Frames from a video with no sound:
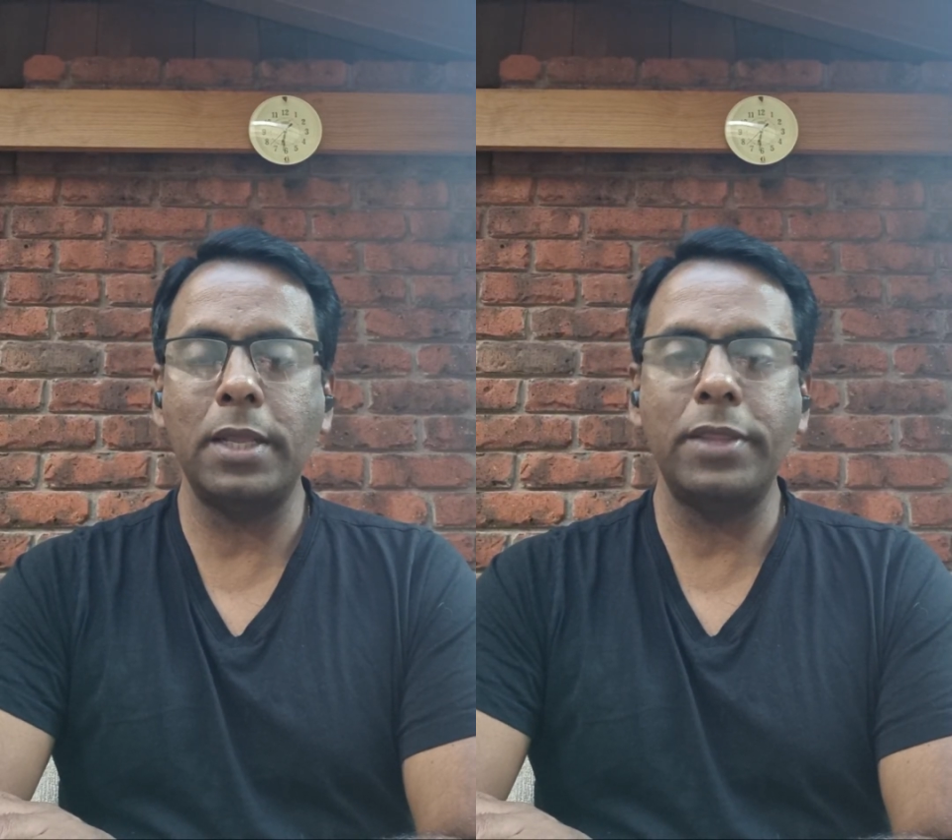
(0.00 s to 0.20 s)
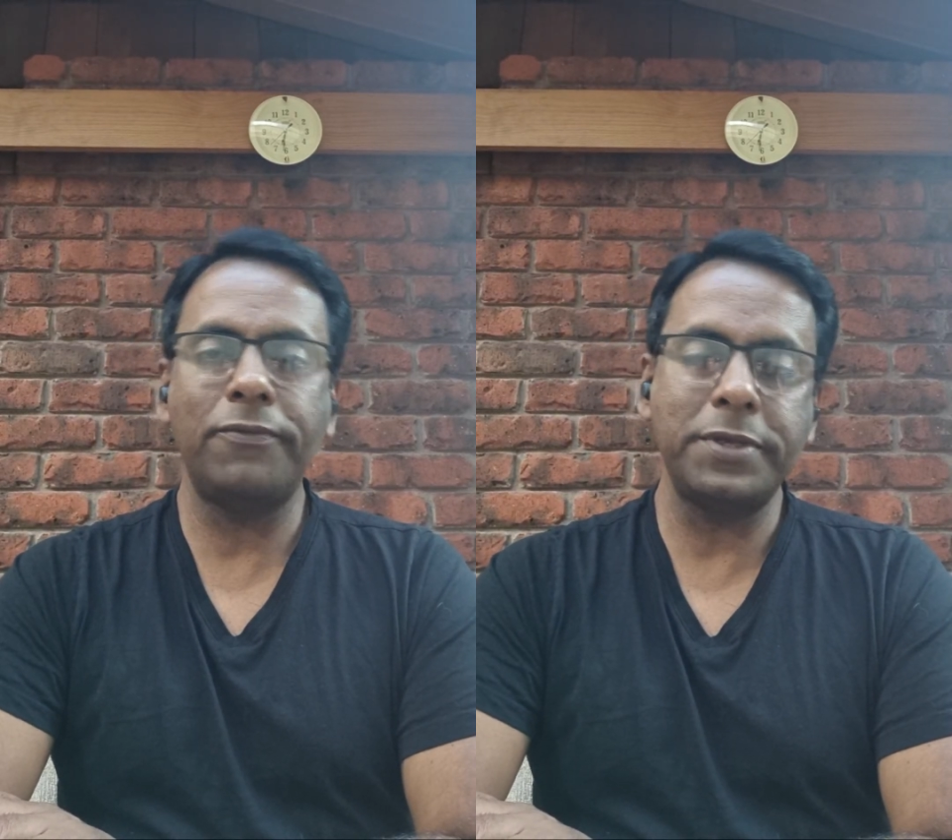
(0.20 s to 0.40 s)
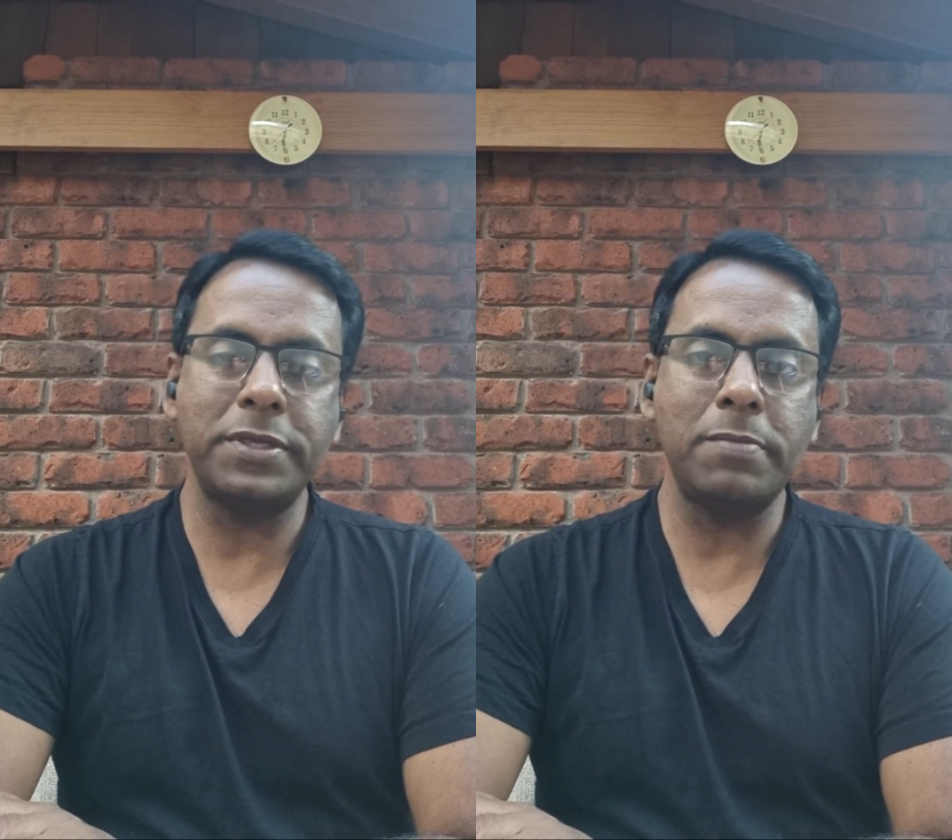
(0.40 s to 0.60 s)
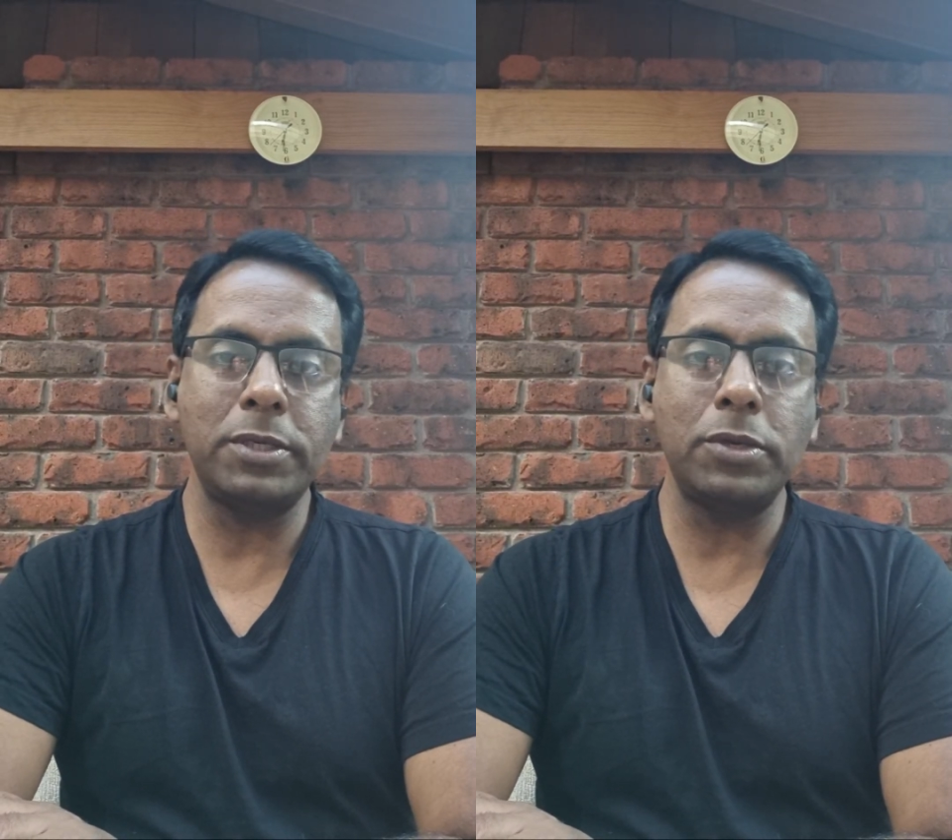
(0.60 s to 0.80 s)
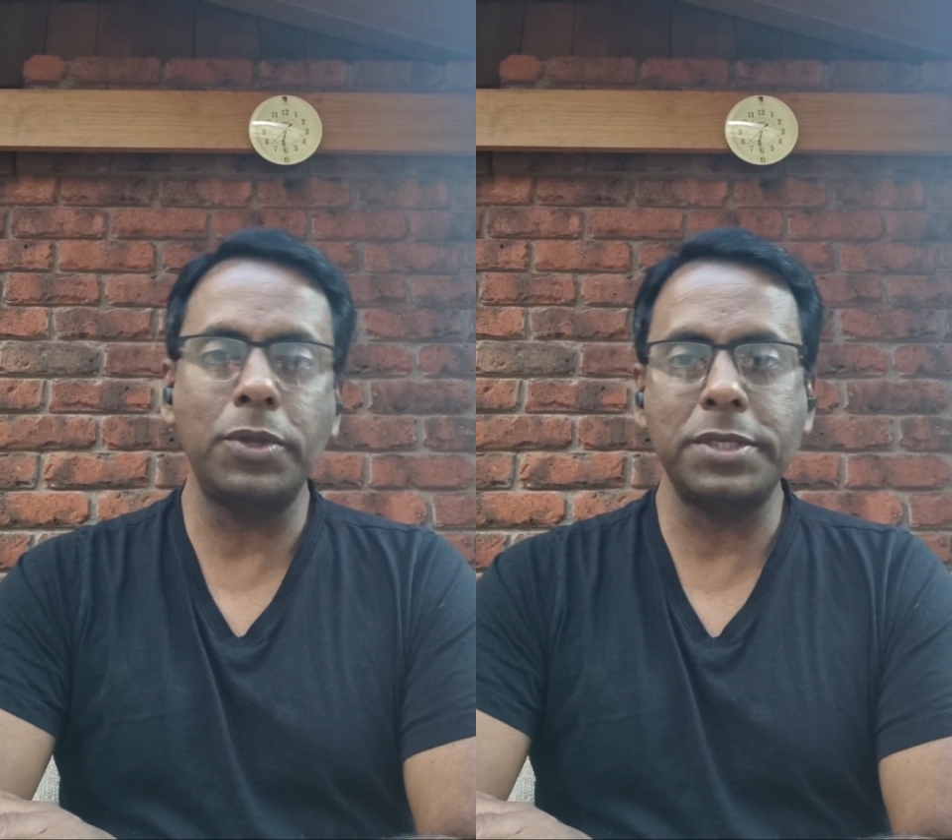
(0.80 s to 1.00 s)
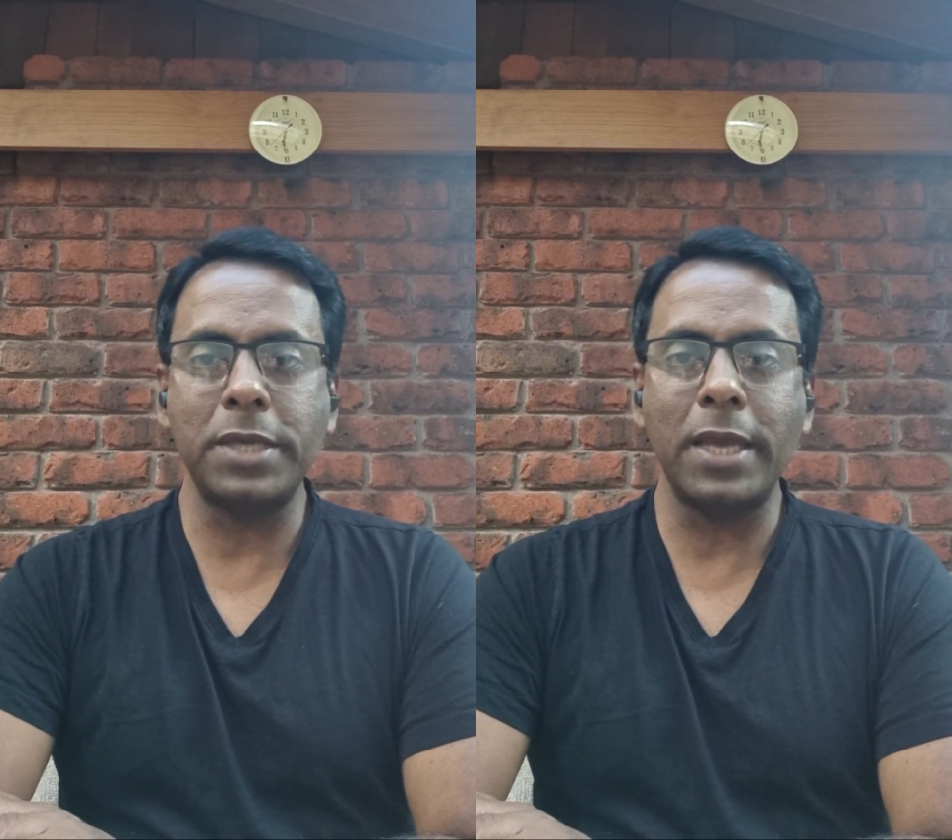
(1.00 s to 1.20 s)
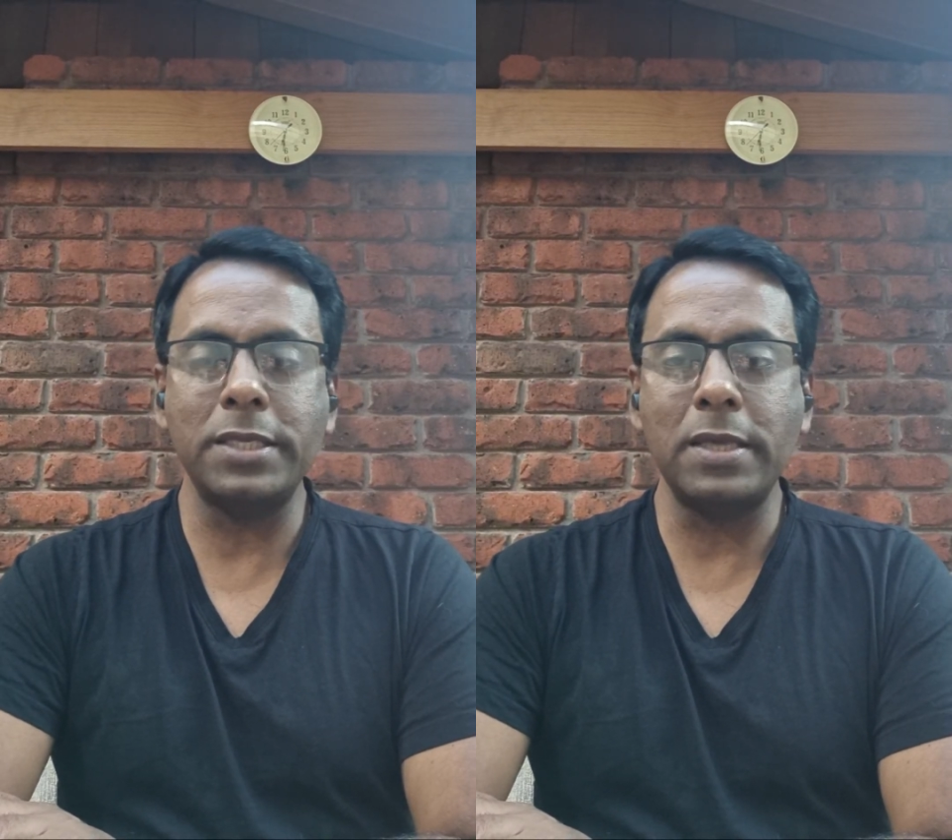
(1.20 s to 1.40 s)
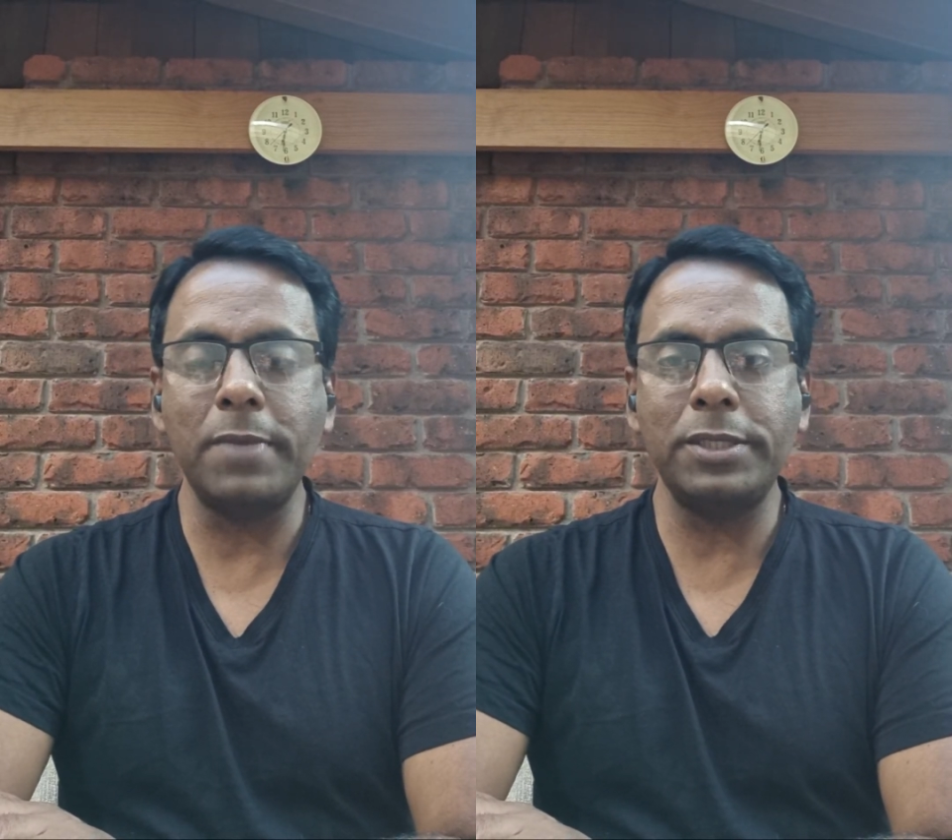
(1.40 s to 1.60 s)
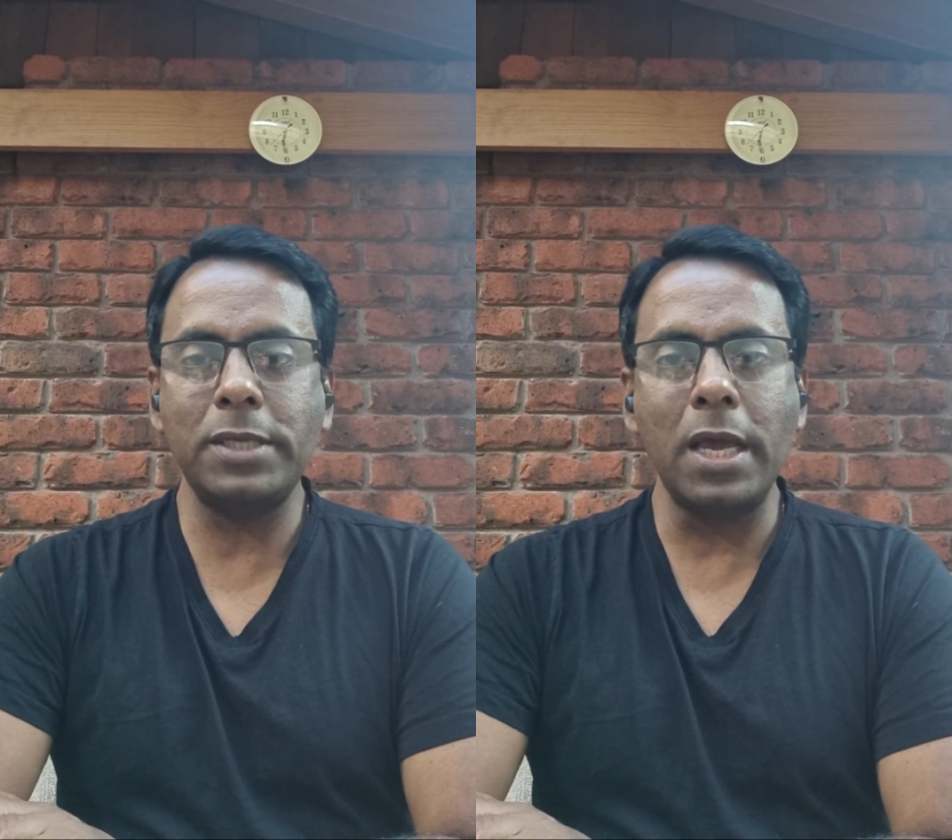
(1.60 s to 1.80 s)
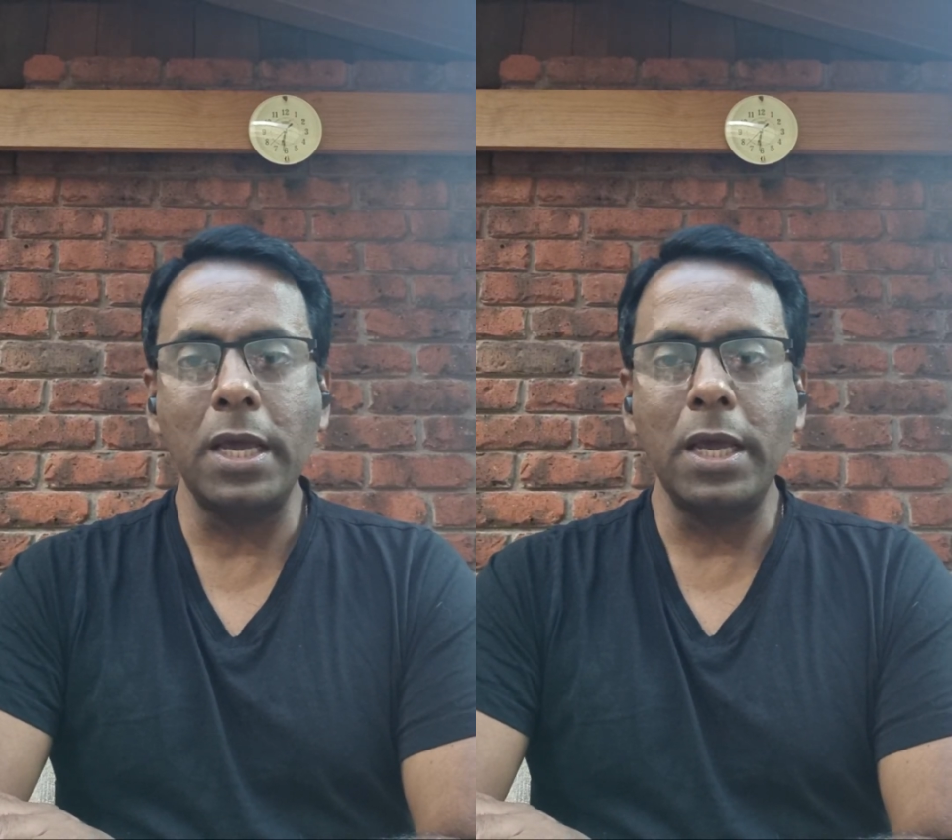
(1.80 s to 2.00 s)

the first semester or the second semester.